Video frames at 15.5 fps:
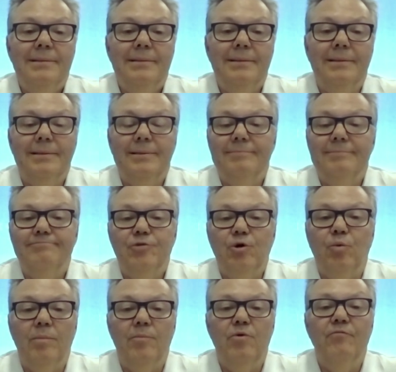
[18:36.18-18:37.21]
um, you know,
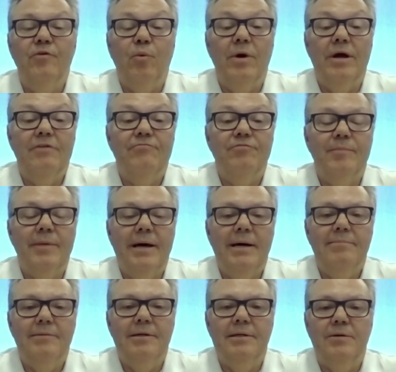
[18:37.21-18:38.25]
we're moving away from that.
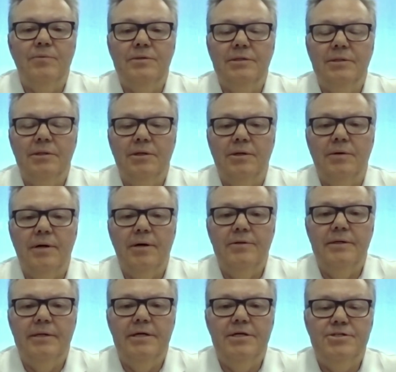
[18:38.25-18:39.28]
I think when you look around
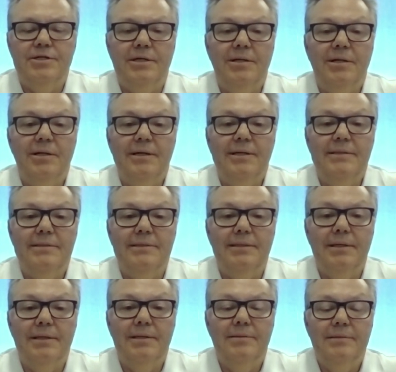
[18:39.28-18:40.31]
the NHL at,
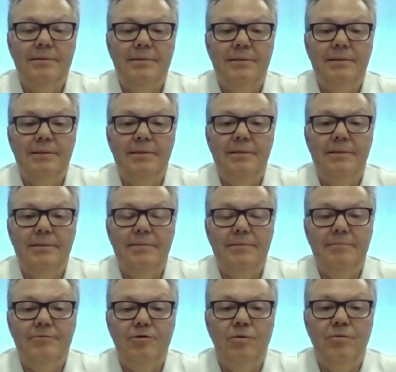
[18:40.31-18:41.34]
uh, uh,
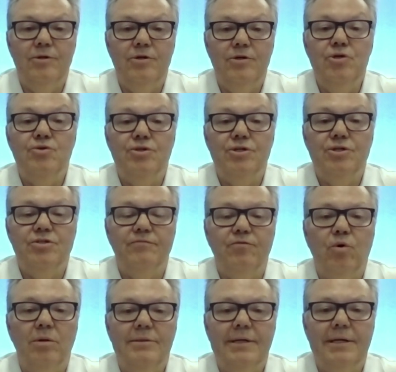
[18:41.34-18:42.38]
you know, the usage of
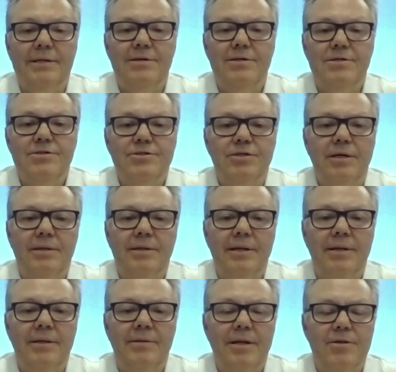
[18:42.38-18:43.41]
goaltenders and,
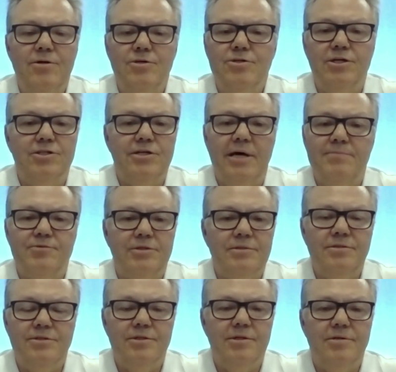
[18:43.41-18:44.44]
and, and there's
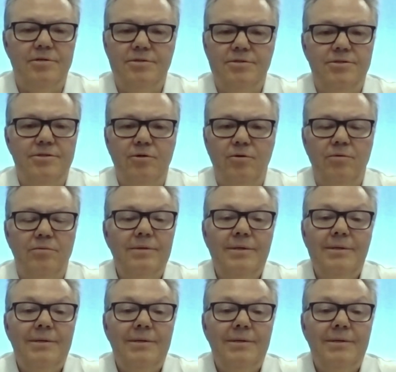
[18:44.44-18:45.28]
exceptions. There's, you know,